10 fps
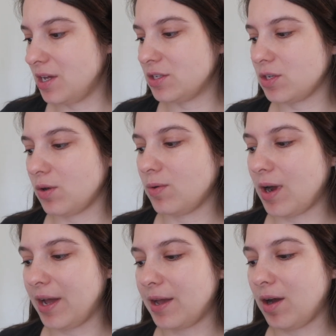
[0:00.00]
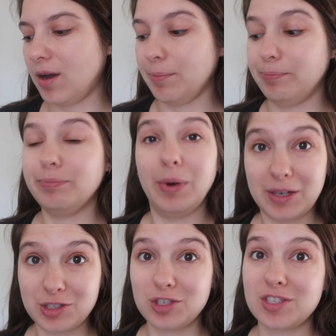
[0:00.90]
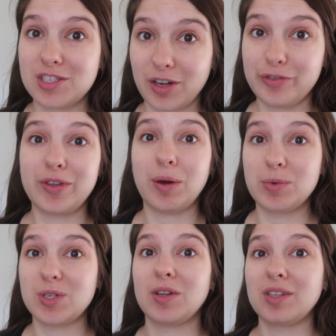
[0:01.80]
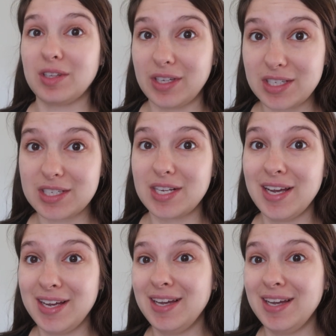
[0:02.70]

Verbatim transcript: So I got a bunch of stuff that was on the list.